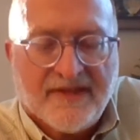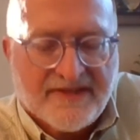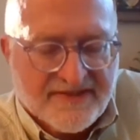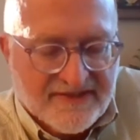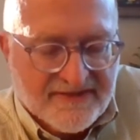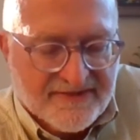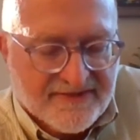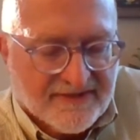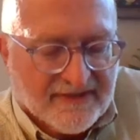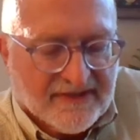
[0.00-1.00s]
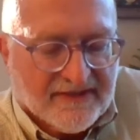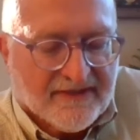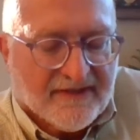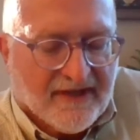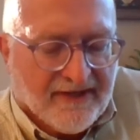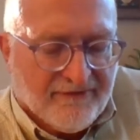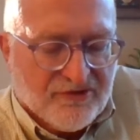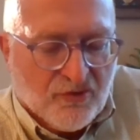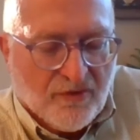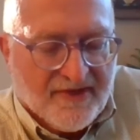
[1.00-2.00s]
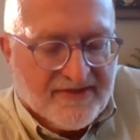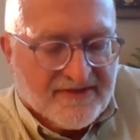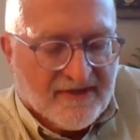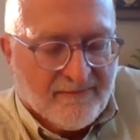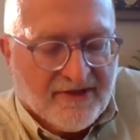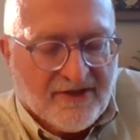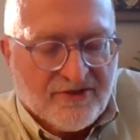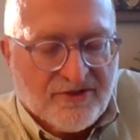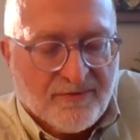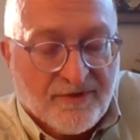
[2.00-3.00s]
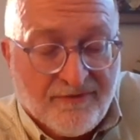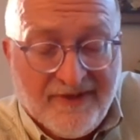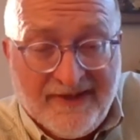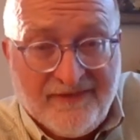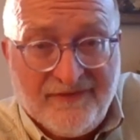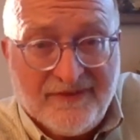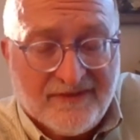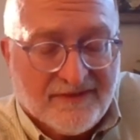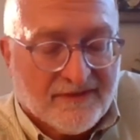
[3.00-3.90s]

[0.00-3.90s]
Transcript: As it is, I rejoice not because you were grieved,